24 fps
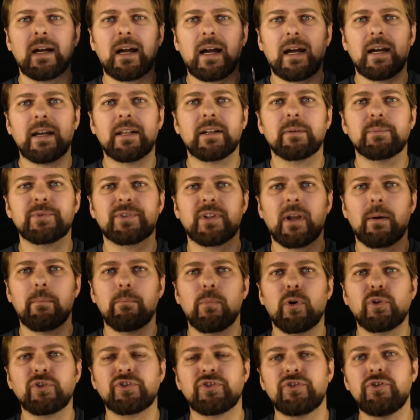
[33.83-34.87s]
items that
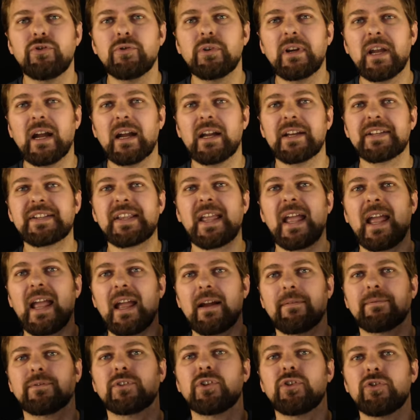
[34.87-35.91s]
most of you guys
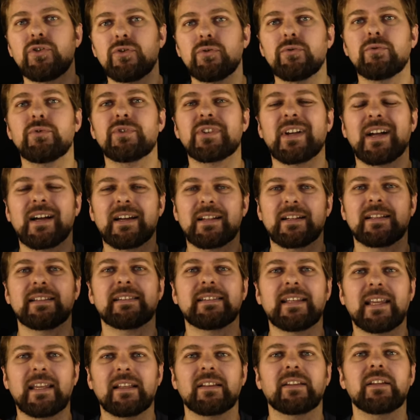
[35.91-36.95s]
have to use on a
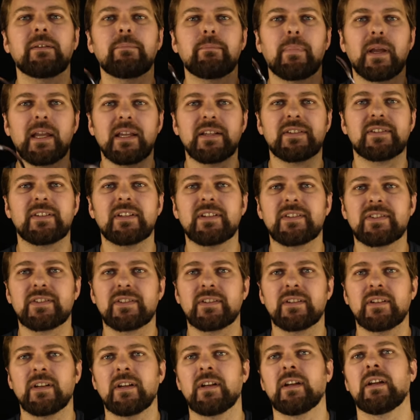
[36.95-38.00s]
daily basis.